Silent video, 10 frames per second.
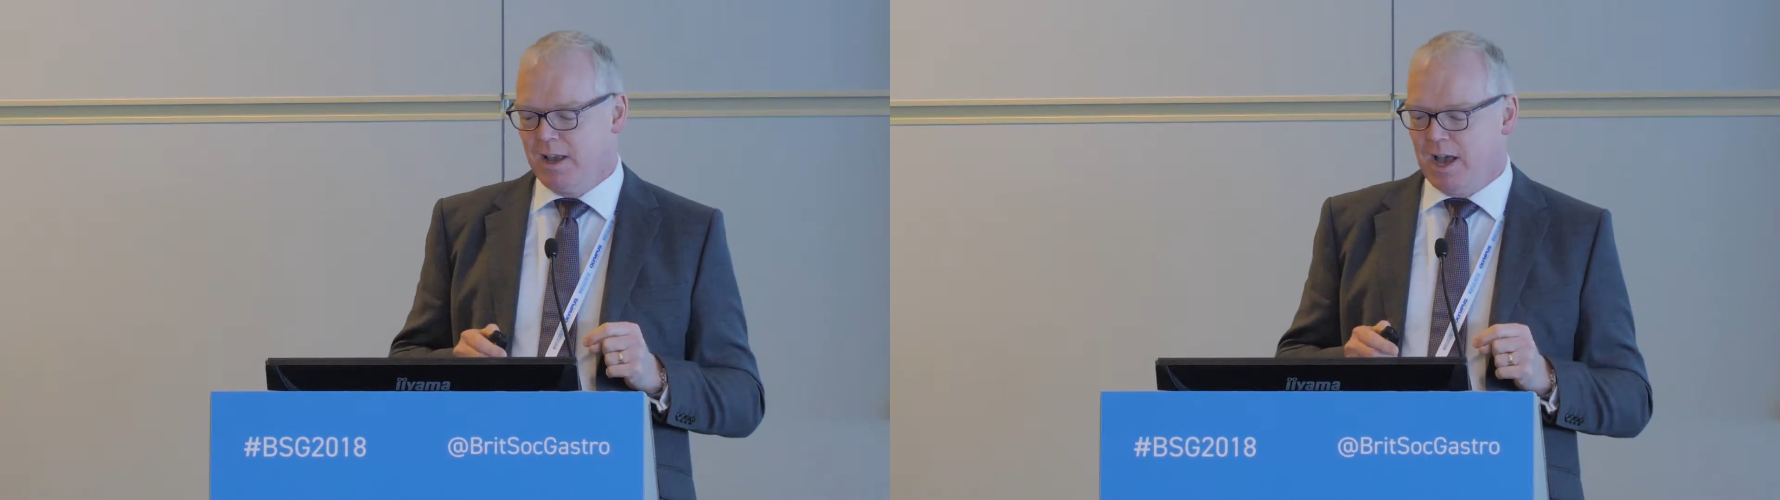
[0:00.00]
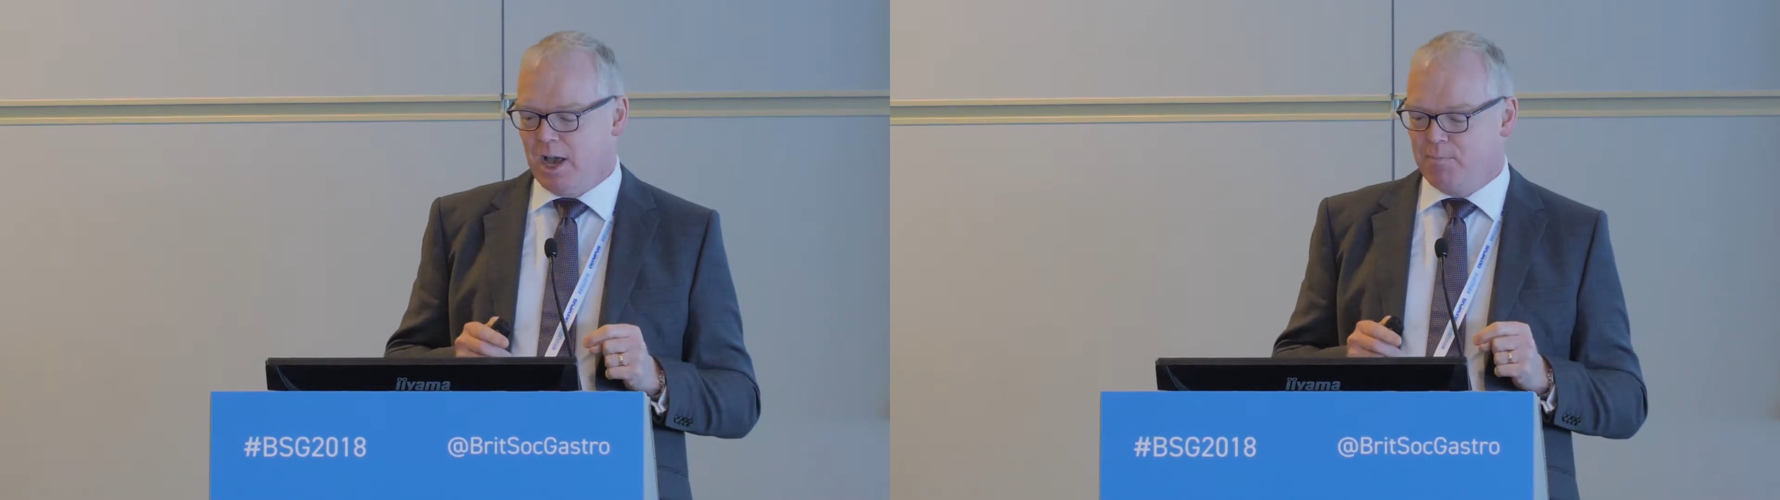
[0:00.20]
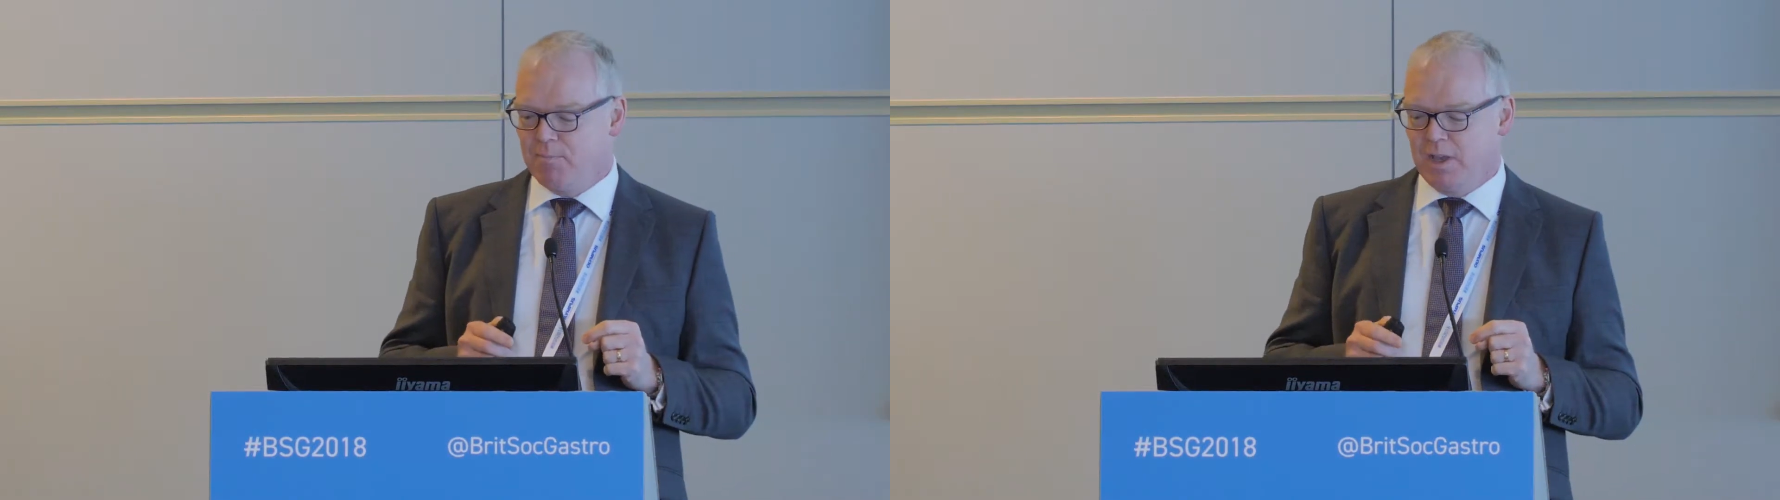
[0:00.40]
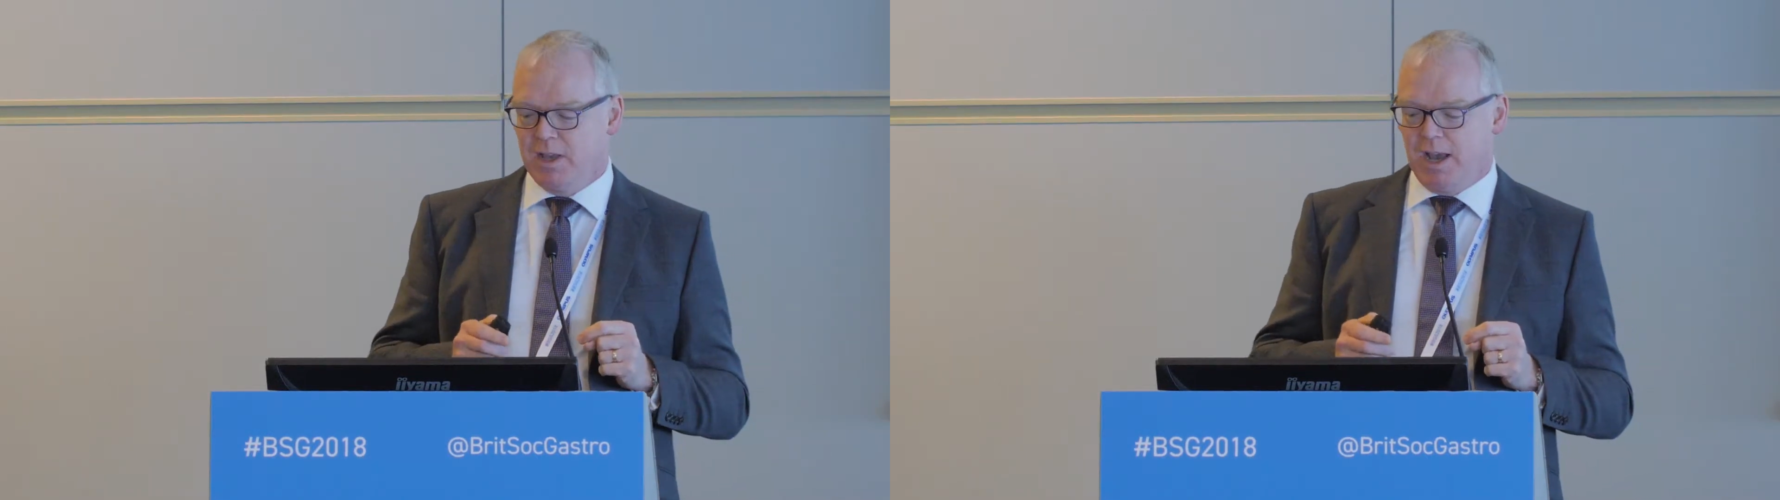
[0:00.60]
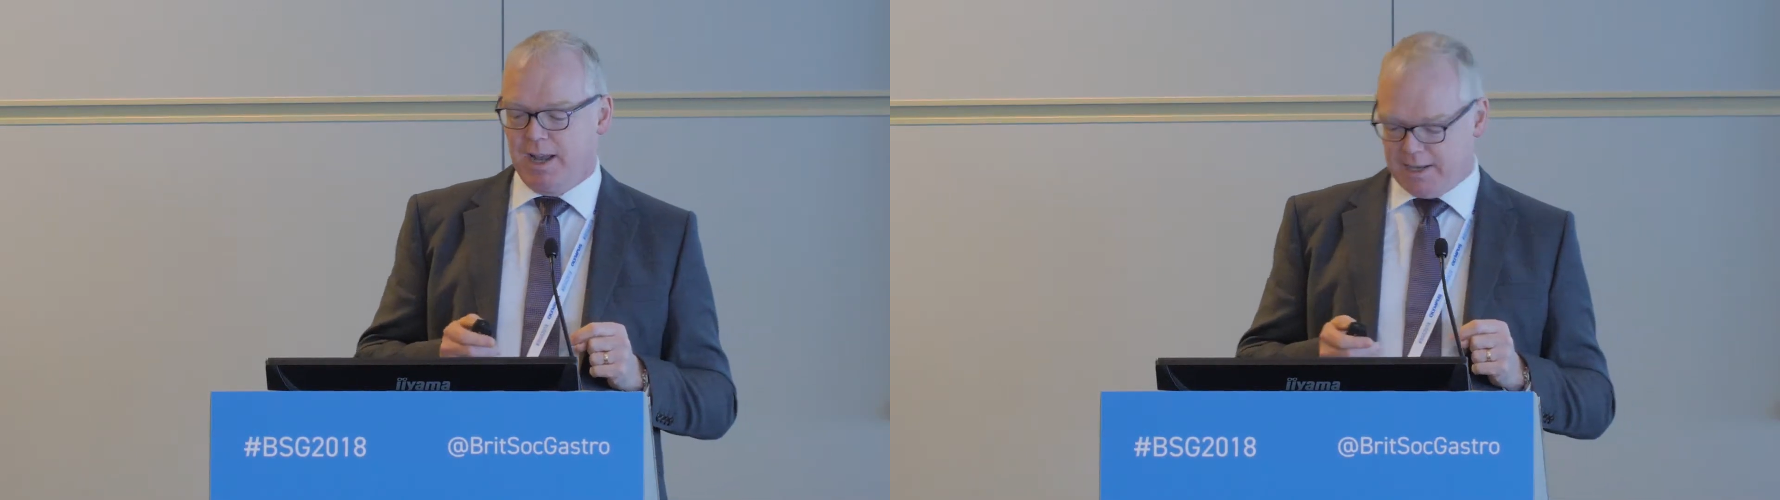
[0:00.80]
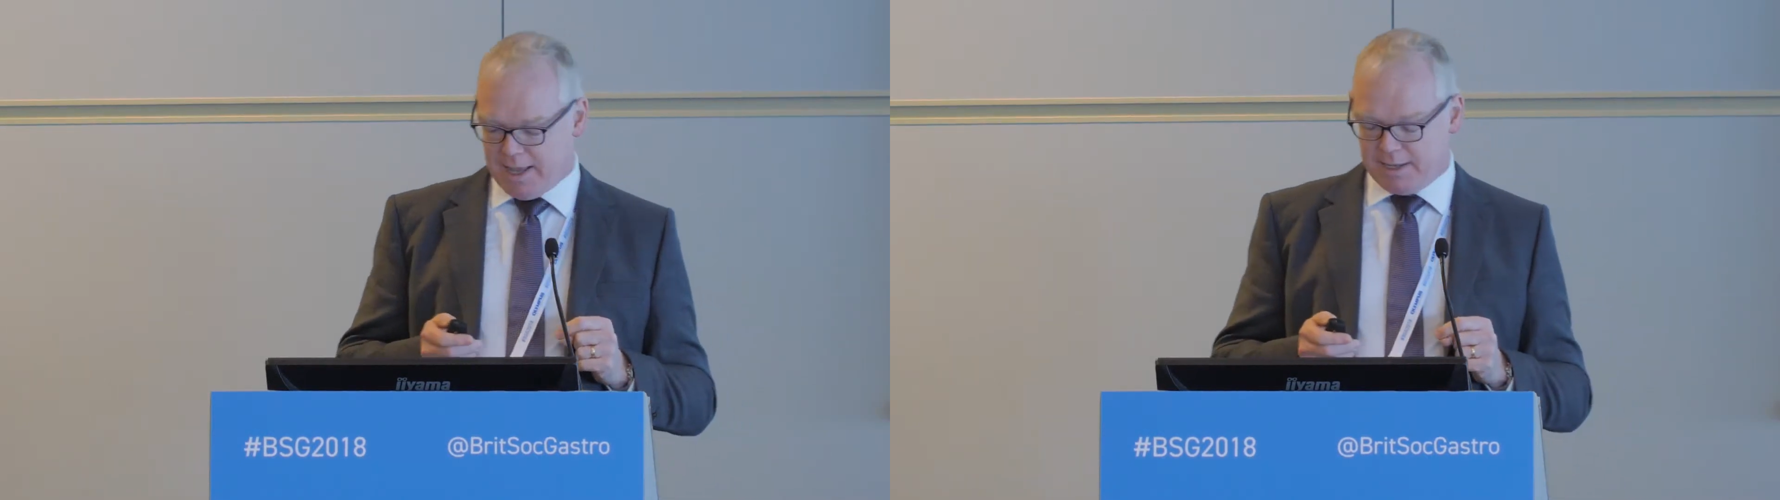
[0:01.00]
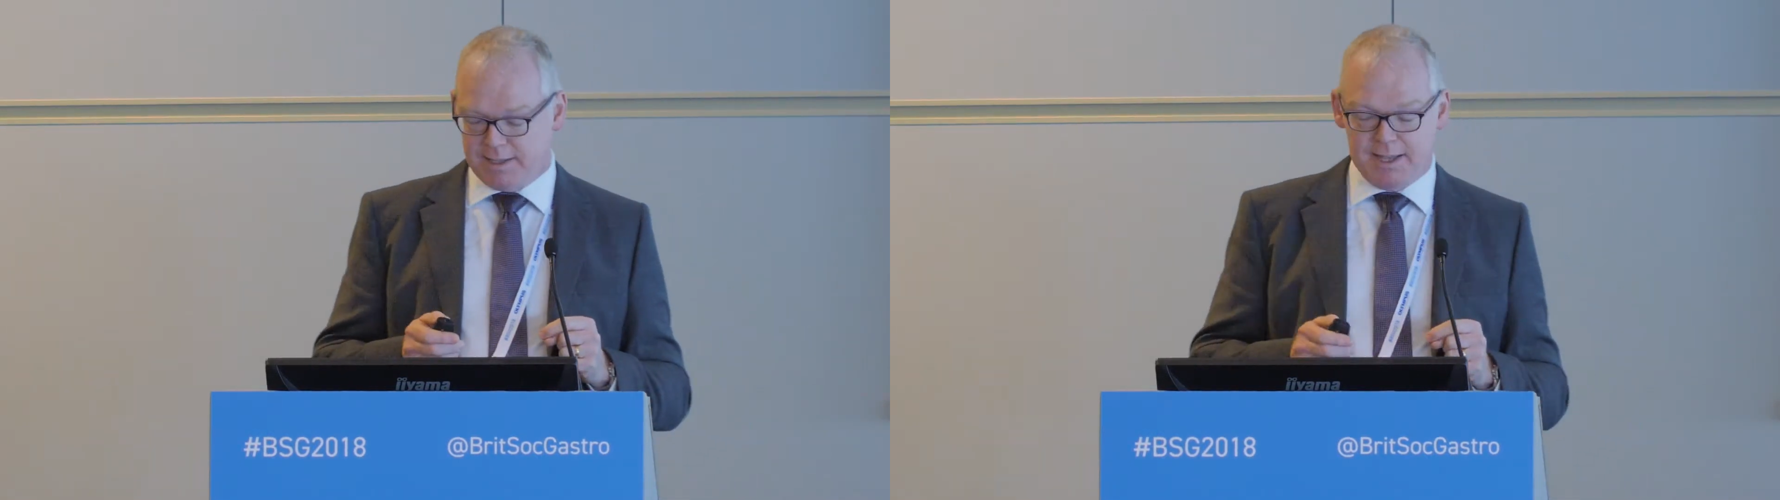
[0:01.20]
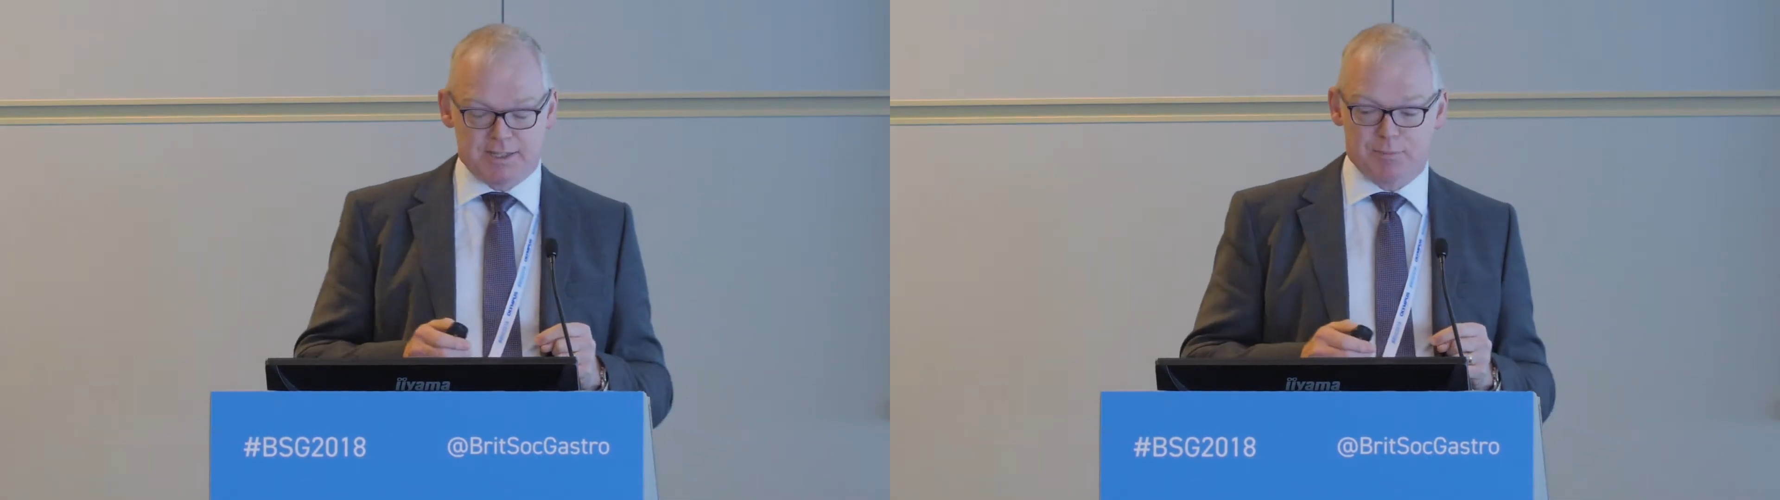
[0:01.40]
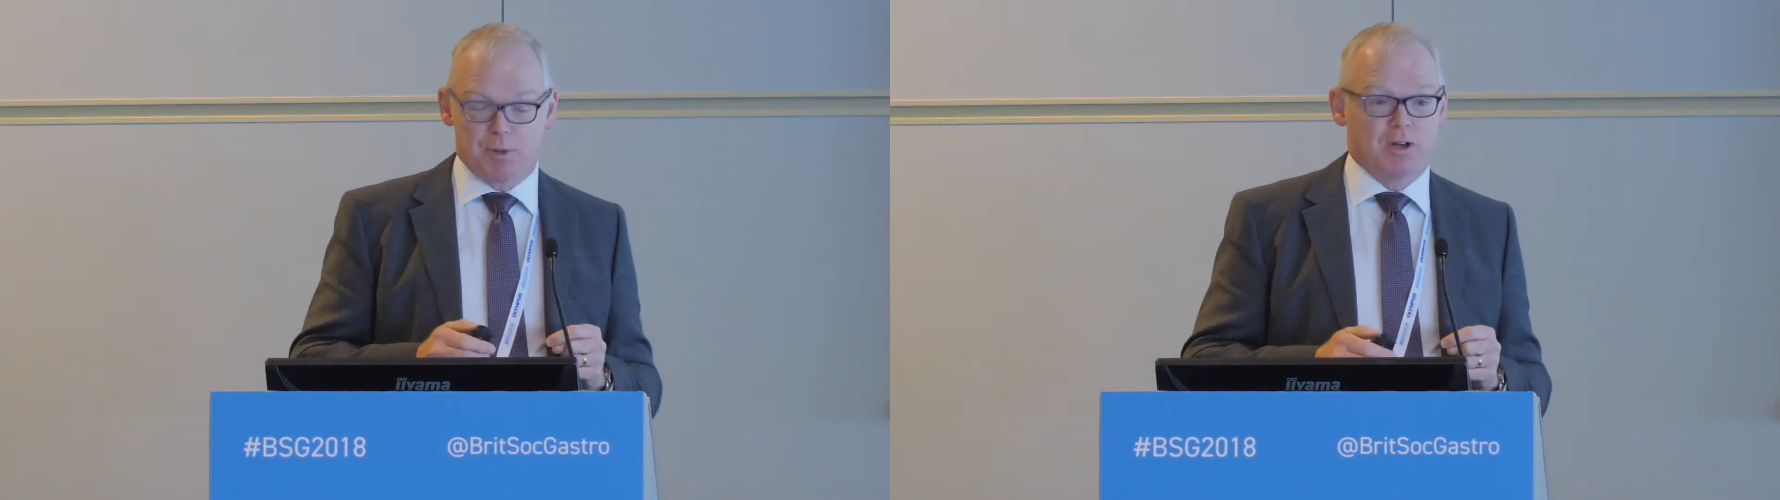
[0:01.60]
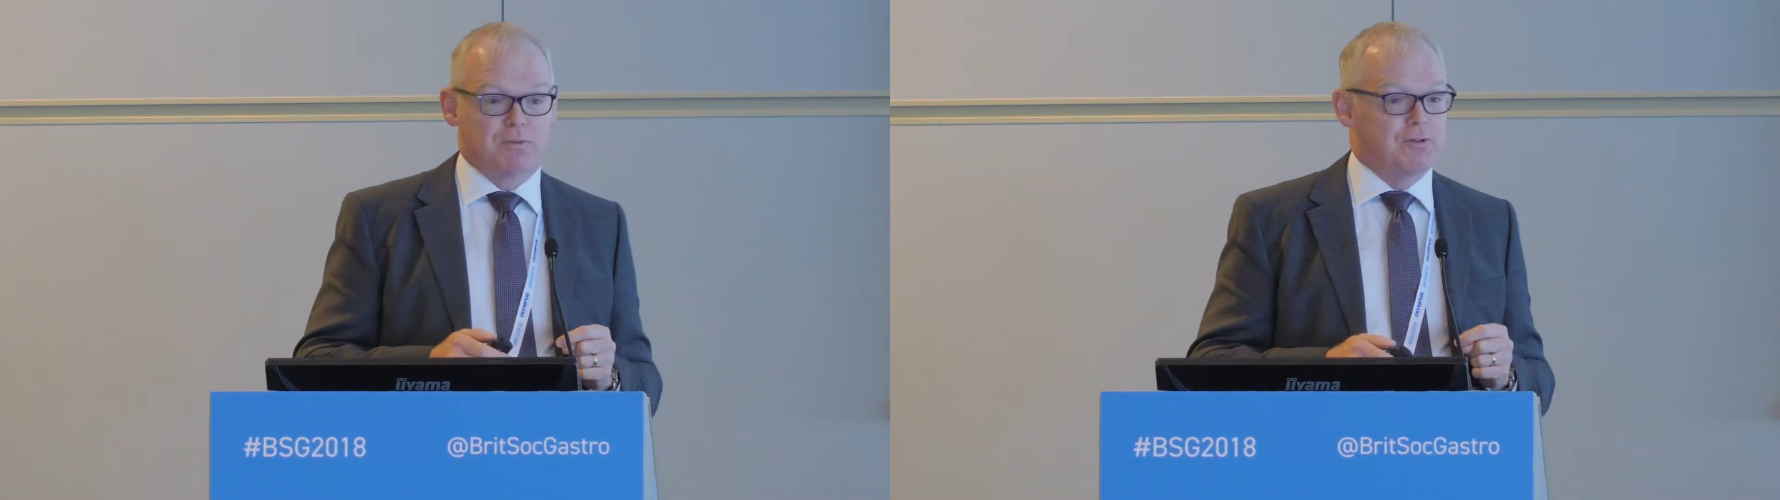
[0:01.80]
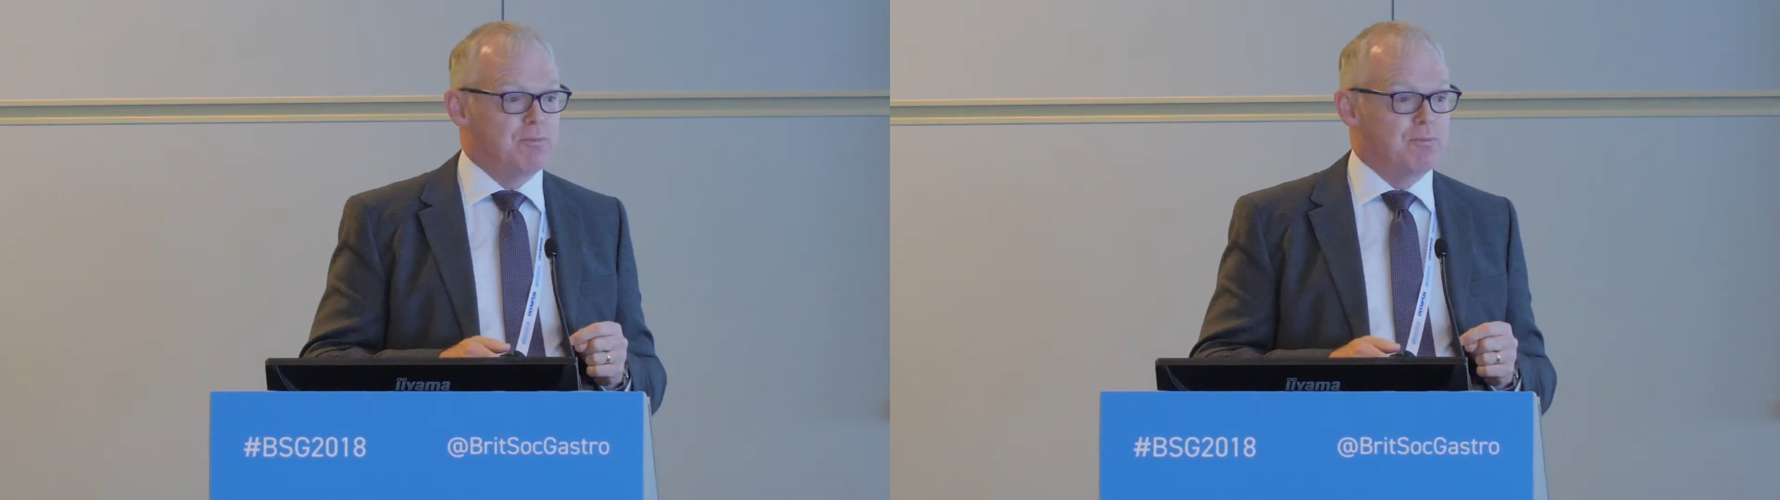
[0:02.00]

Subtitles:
And then there's the model for